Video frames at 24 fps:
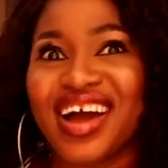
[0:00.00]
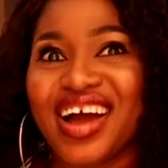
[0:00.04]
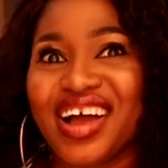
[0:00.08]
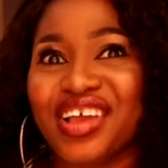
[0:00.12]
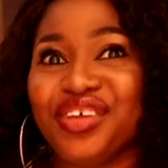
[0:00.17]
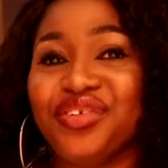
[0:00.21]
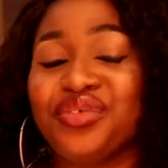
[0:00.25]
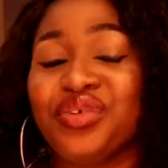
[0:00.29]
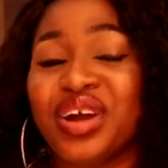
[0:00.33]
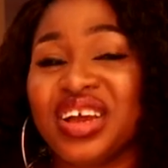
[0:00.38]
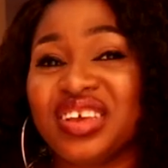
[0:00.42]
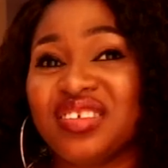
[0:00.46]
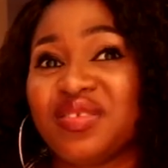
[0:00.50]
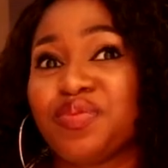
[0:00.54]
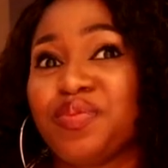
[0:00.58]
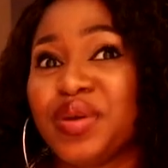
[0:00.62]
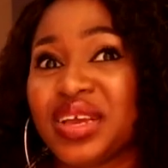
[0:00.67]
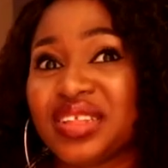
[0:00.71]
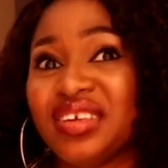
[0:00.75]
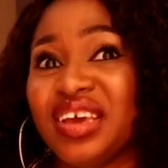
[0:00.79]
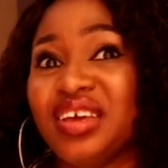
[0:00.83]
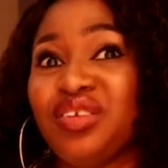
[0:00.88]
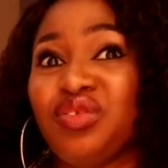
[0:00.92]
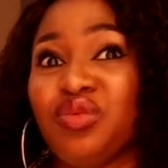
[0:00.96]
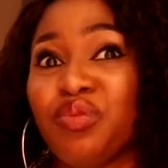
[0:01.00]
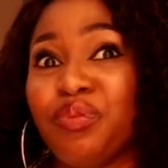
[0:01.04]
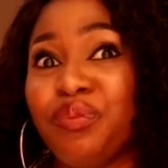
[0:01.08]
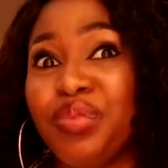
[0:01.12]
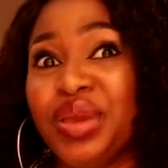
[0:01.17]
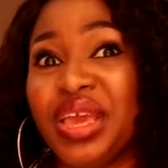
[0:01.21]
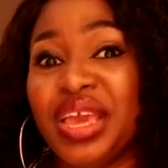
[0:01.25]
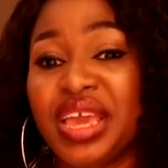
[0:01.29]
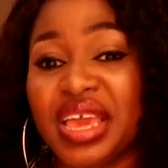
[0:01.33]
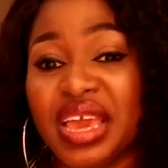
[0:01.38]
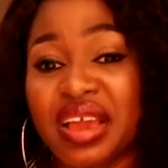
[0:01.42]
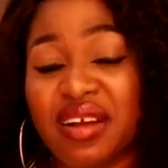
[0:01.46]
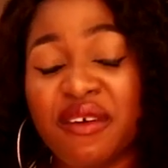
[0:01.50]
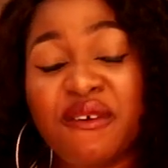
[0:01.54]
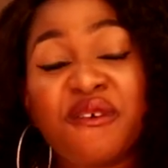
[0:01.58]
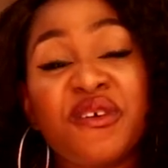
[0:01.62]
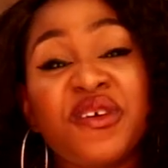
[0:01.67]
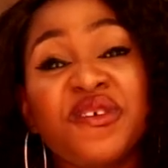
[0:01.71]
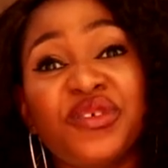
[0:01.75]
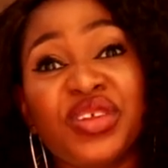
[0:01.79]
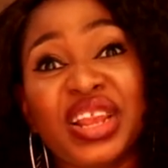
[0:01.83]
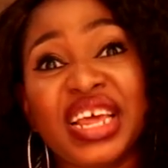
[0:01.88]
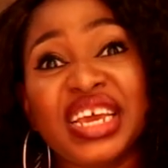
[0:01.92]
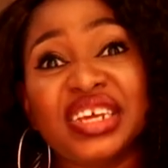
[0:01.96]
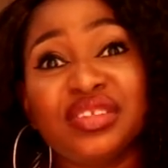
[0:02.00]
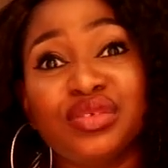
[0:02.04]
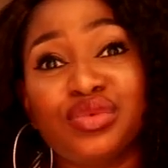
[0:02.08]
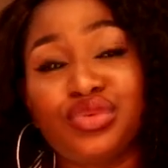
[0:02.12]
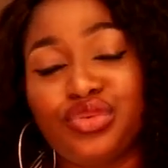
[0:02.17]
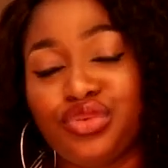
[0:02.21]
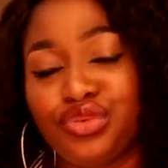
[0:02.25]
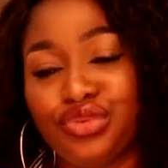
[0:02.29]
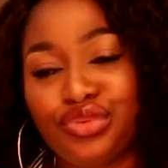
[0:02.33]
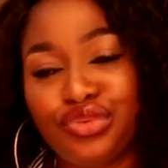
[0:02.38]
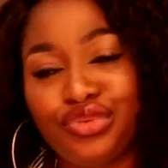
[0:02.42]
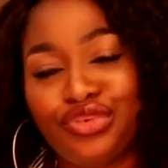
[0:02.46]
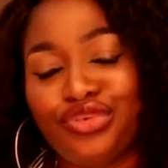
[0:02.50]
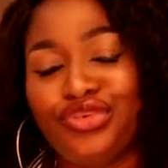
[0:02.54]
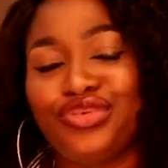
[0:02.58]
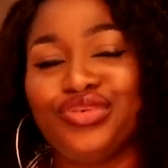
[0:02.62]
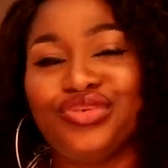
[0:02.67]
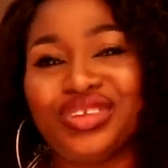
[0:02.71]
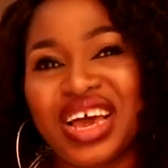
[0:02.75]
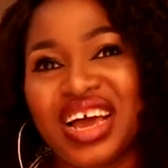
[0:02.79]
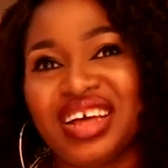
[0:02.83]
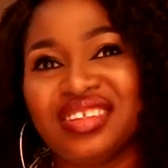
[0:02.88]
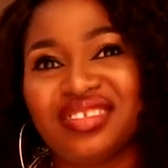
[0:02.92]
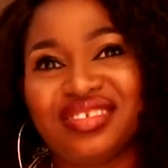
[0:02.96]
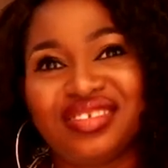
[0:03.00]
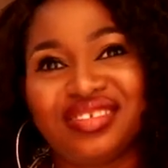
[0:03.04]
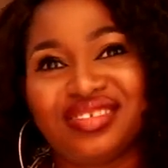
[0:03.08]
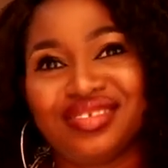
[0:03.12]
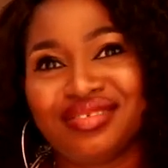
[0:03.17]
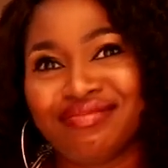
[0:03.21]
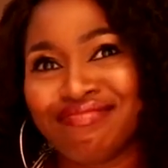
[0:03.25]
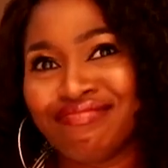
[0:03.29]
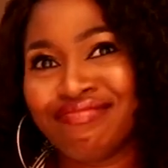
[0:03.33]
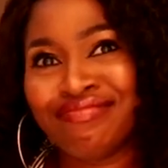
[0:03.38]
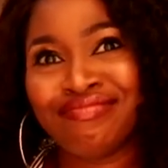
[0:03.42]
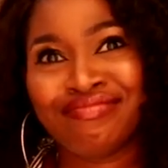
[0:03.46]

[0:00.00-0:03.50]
And you are expected to pay equivalent to that